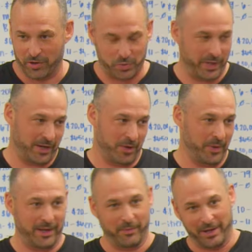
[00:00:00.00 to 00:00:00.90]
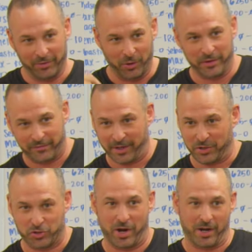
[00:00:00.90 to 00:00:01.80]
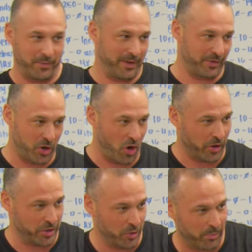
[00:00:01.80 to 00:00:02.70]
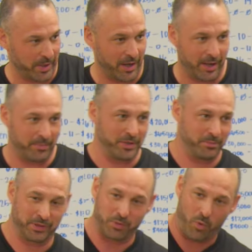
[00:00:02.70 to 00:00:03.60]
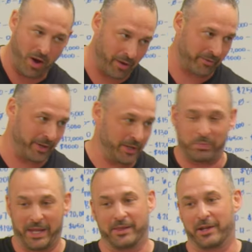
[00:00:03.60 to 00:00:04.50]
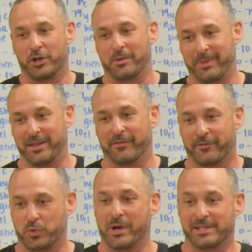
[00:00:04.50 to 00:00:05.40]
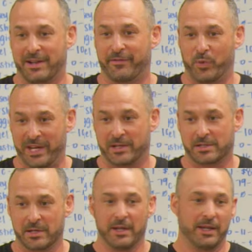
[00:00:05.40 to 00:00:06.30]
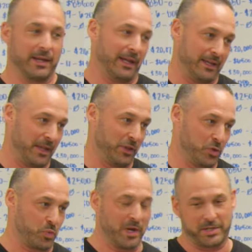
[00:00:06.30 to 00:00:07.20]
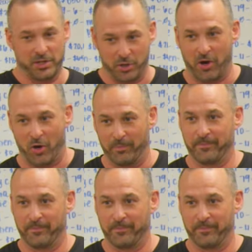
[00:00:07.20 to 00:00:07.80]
so we go in, we unload the fucking truck, and we have the cart, you open up, and you put the water in, you plan like you're gonna be there for 27 weeks, and they lose once, and you go home.